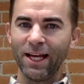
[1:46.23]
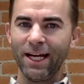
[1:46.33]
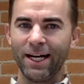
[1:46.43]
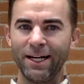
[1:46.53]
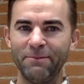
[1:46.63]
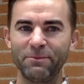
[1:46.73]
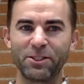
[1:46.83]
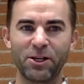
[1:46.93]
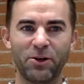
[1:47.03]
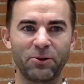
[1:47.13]

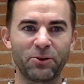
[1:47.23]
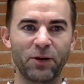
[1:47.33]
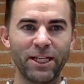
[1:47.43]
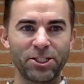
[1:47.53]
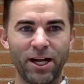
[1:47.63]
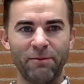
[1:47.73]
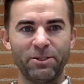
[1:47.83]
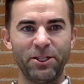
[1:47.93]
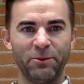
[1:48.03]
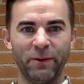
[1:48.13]
So great job
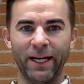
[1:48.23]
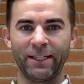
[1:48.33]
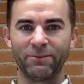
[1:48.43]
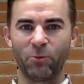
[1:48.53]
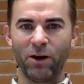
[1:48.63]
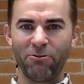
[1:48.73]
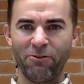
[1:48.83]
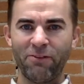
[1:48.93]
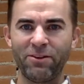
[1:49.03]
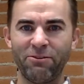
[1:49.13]
to you, man.
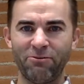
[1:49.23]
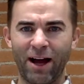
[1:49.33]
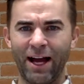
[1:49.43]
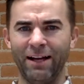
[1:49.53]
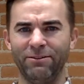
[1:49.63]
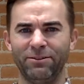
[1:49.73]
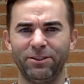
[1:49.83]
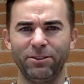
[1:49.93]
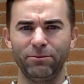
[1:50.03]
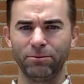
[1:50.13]
155.
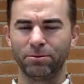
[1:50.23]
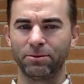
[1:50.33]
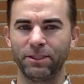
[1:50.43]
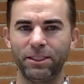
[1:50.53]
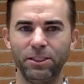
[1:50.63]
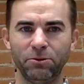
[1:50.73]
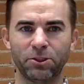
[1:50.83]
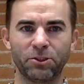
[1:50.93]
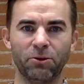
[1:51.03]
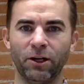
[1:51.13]
Whew,
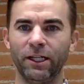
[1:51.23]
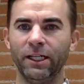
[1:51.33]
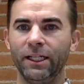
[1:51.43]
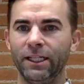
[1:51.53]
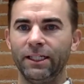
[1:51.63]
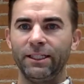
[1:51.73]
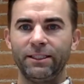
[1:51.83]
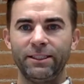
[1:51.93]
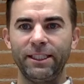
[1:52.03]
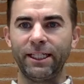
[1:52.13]
huge score.
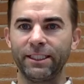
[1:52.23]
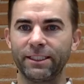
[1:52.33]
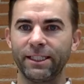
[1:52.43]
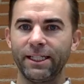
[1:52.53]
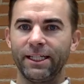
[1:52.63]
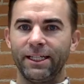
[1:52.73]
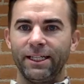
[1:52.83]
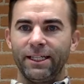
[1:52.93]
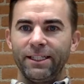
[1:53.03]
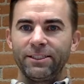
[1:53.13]
Jeez.
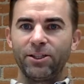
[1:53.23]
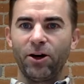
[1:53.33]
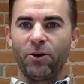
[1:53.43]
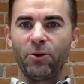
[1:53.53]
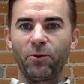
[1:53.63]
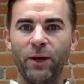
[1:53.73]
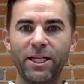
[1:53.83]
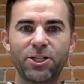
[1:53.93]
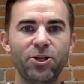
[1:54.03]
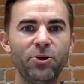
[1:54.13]
So
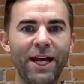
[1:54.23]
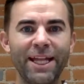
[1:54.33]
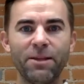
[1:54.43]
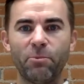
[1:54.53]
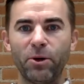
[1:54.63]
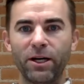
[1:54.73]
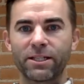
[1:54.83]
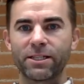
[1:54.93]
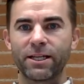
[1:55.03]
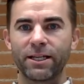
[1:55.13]
week two in the
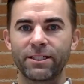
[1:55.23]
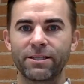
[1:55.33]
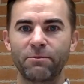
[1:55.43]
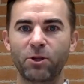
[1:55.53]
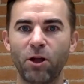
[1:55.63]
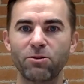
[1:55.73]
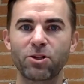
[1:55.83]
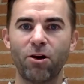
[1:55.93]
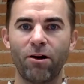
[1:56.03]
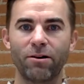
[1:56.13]
books, some close
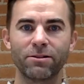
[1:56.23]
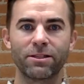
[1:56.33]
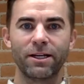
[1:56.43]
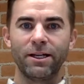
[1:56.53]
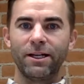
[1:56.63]
calls.